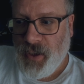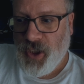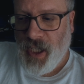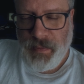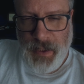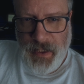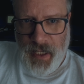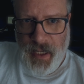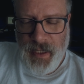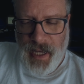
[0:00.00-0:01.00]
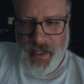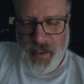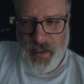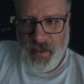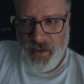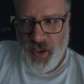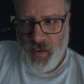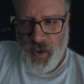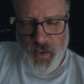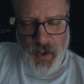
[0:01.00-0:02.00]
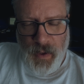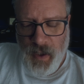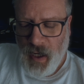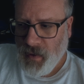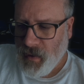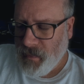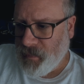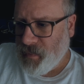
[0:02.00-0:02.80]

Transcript: Judgment Day, and it had the Joe Jusko cover.